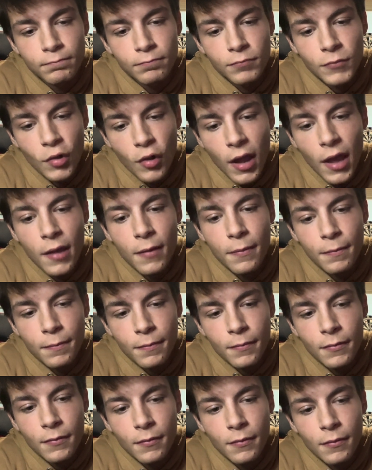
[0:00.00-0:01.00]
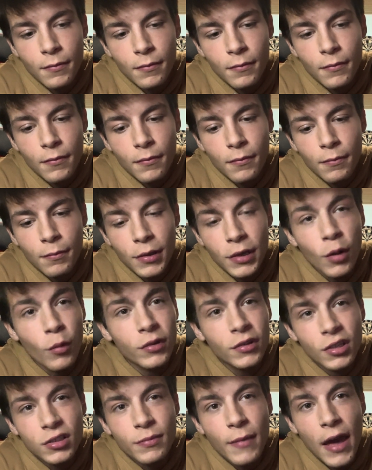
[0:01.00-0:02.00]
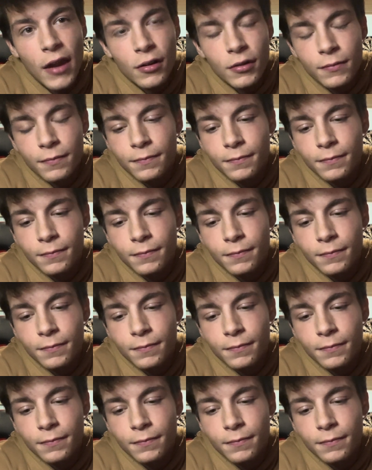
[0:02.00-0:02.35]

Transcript: Okay? But you know what does matter?